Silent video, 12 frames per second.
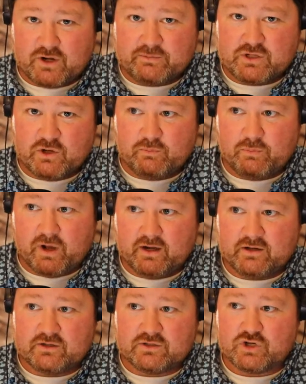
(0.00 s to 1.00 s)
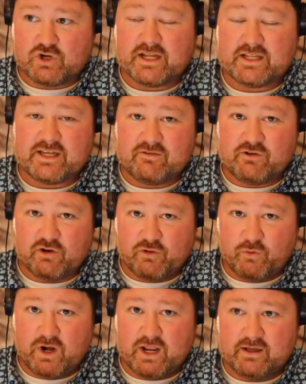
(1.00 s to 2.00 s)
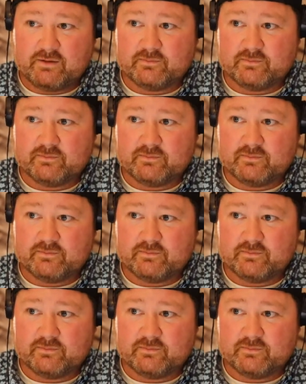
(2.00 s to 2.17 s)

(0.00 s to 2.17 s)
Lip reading: zone putt to try and save your 3.